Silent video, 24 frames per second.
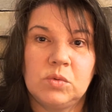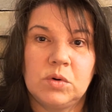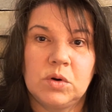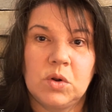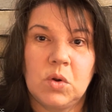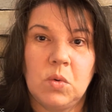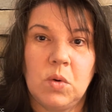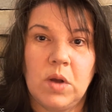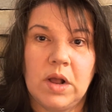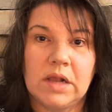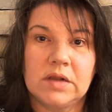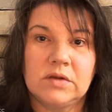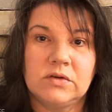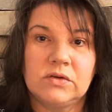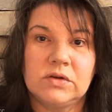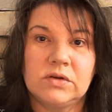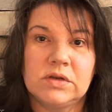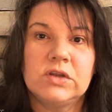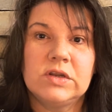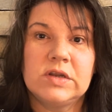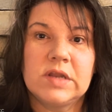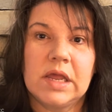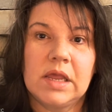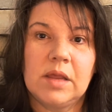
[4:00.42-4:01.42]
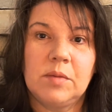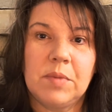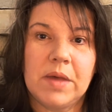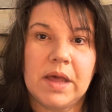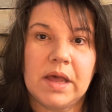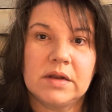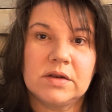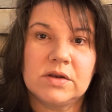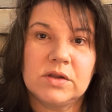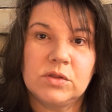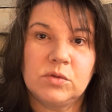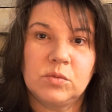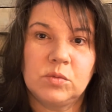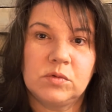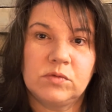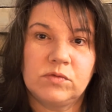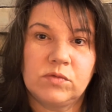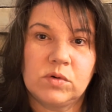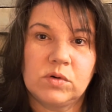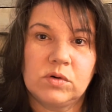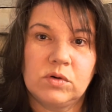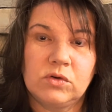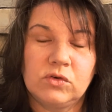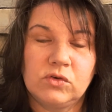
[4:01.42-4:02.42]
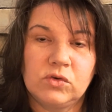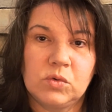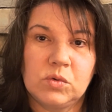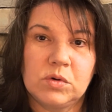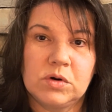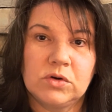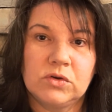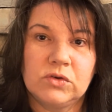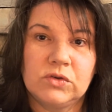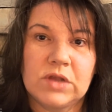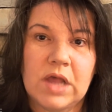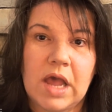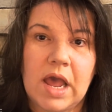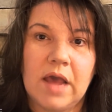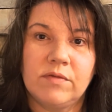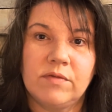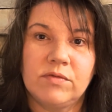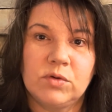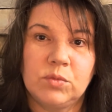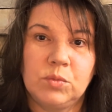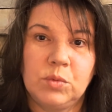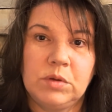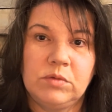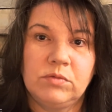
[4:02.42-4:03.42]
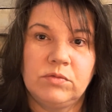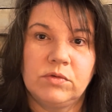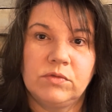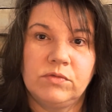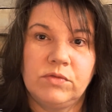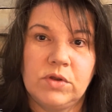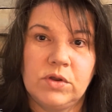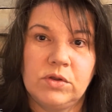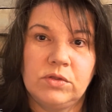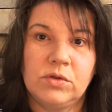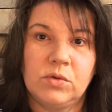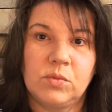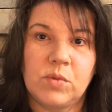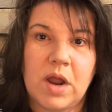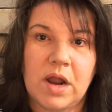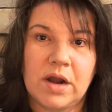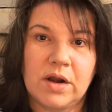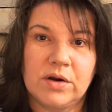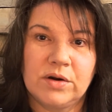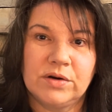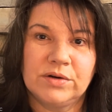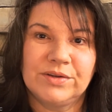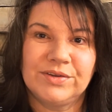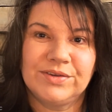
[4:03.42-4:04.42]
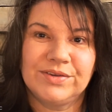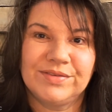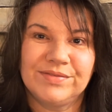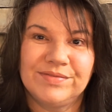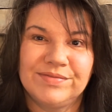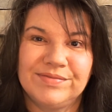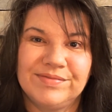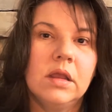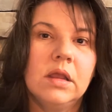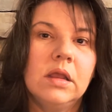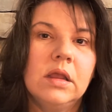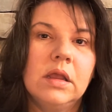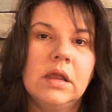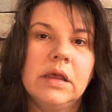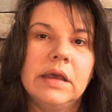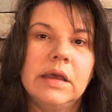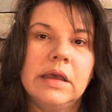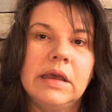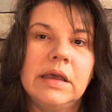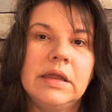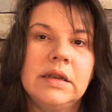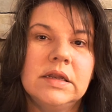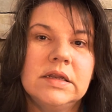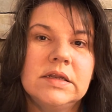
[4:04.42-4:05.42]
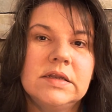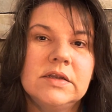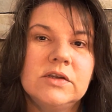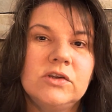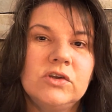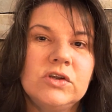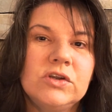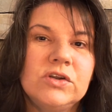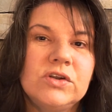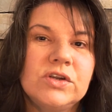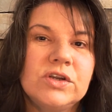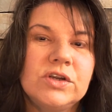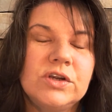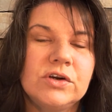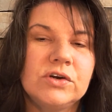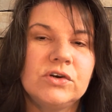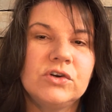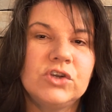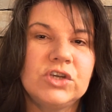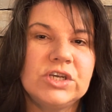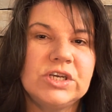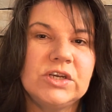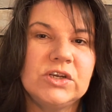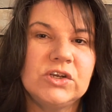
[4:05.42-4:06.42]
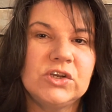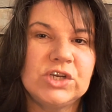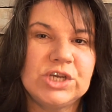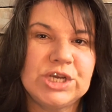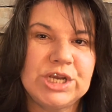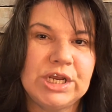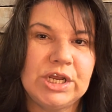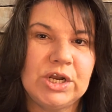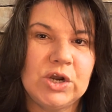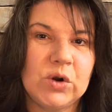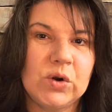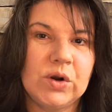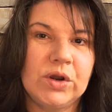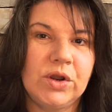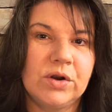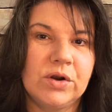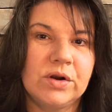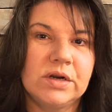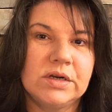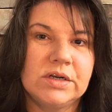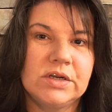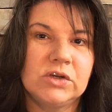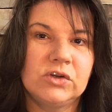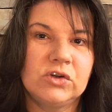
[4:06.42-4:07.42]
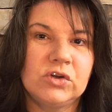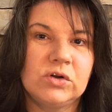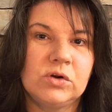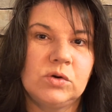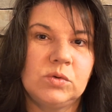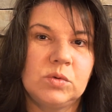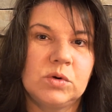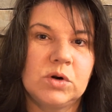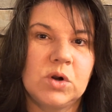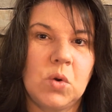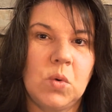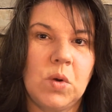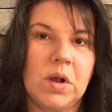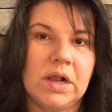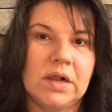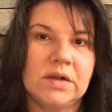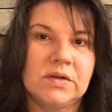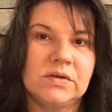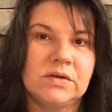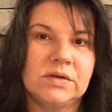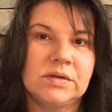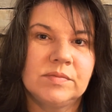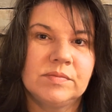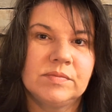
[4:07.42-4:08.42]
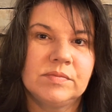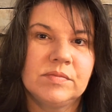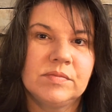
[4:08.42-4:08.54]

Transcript: requests to take back to the referral source after we've reviewed the records. In addition to your cheat sheet or your additional request,